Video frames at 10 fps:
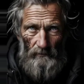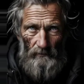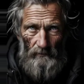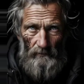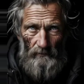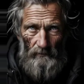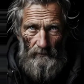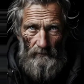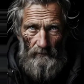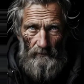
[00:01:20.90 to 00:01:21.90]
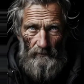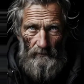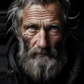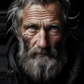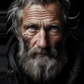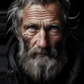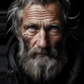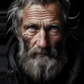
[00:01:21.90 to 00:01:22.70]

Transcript: Nothing is said.